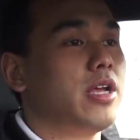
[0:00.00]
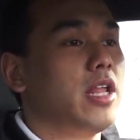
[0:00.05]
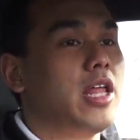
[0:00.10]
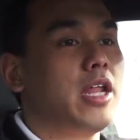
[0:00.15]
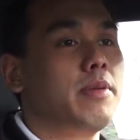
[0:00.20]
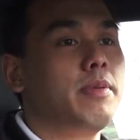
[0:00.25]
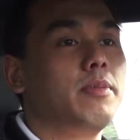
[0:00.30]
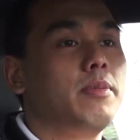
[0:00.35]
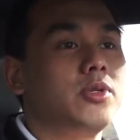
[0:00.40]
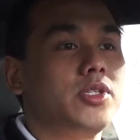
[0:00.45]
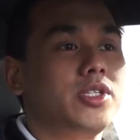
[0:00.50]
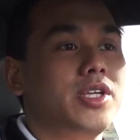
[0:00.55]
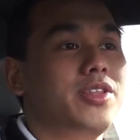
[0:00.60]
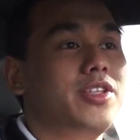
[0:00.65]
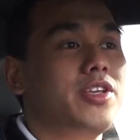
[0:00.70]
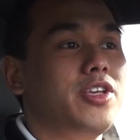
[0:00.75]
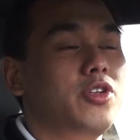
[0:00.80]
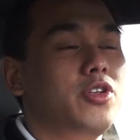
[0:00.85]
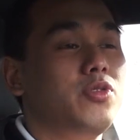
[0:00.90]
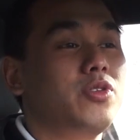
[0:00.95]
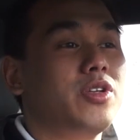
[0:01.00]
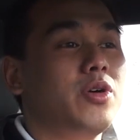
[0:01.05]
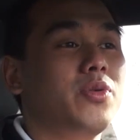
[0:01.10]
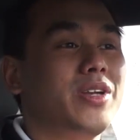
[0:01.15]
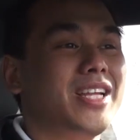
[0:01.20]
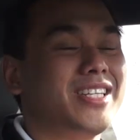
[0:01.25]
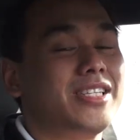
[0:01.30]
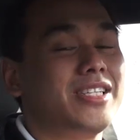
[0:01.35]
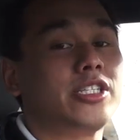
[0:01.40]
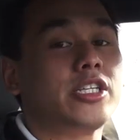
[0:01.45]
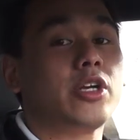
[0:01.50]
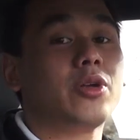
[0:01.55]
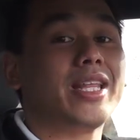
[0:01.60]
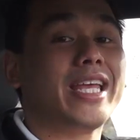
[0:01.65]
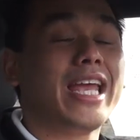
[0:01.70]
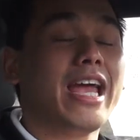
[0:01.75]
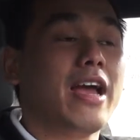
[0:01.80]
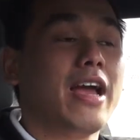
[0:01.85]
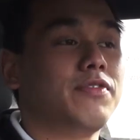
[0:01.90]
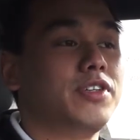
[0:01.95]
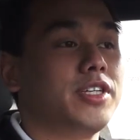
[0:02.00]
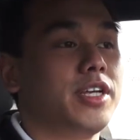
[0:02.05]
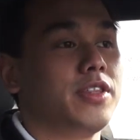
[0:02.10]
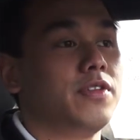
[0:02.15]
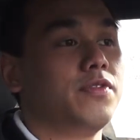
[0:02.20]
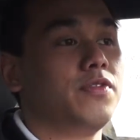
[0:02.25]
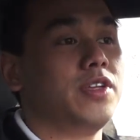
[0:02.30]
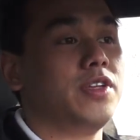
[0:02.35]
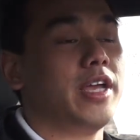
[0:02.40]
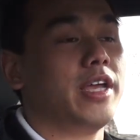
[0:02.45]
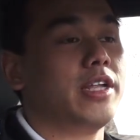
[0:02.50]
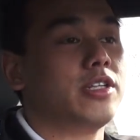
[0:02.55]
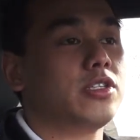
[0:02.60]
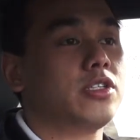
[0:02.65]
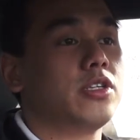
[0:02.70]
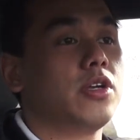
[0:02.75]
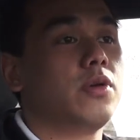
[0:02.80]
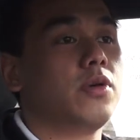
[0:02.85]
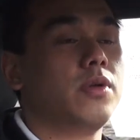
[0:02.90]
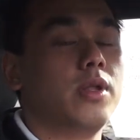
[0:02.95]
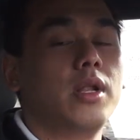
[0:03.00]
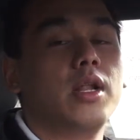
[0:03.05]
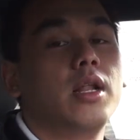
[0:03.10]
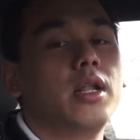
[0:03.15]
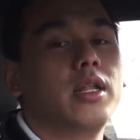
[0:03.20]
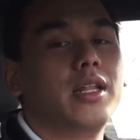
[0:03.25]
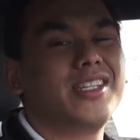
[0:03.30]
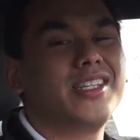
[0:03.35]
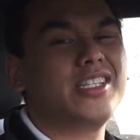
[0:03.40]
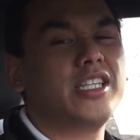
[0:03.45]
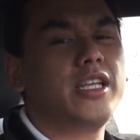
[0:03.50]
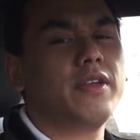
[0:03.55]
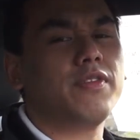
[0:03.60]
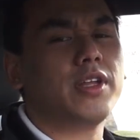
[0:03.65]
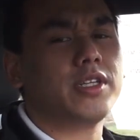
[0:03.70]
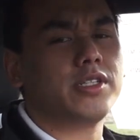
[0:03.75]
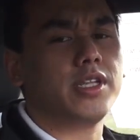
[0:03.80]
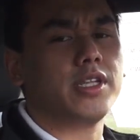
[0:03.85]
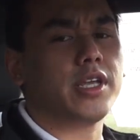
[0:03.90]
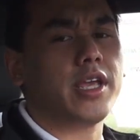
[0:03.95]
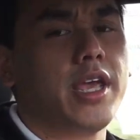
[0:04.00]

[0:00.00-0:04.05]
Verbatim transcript: a lot of people said that you don't necessarily have to get the V eight, so let's see if that's the